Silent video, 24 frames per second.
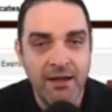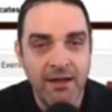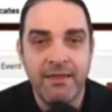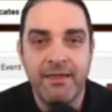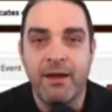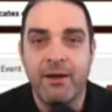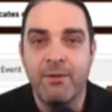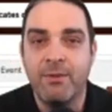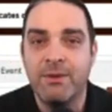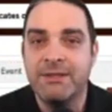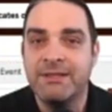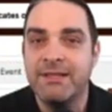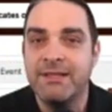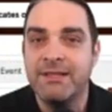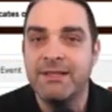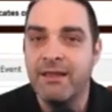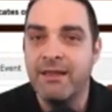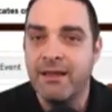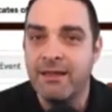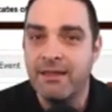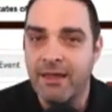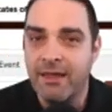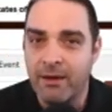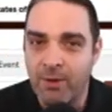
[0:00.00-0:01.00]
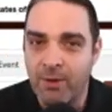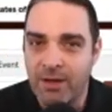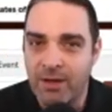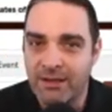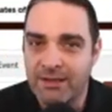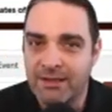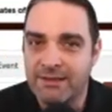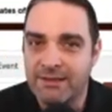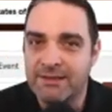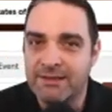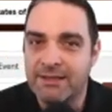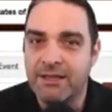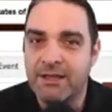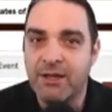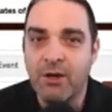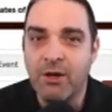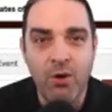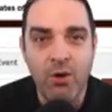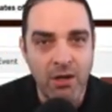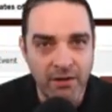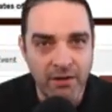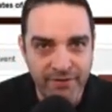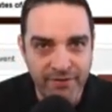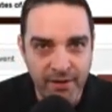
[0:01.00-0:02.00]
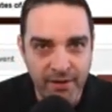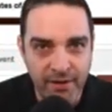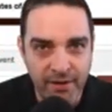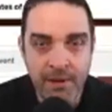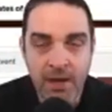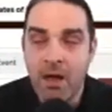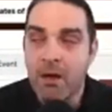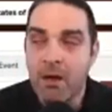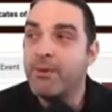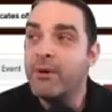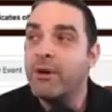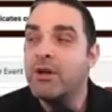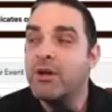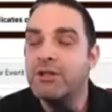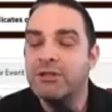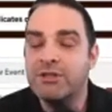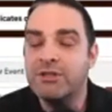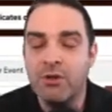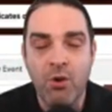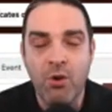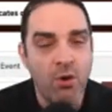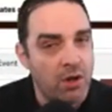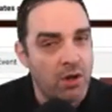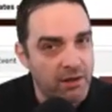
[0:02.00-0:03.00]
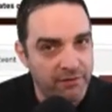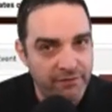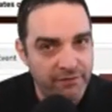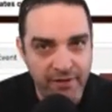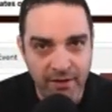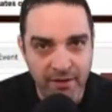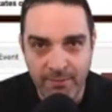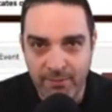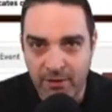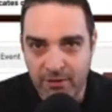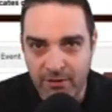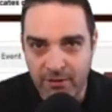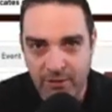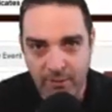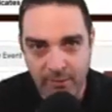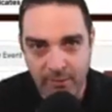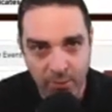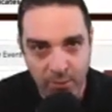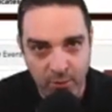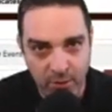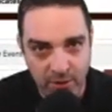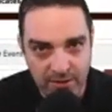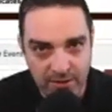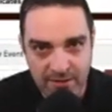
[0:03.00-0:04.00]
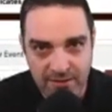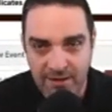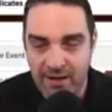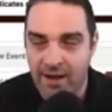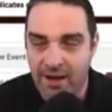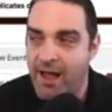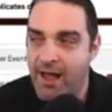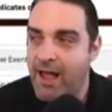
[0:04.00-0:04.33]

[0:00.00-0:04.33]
they will say that they want to see all of them because all of them are important.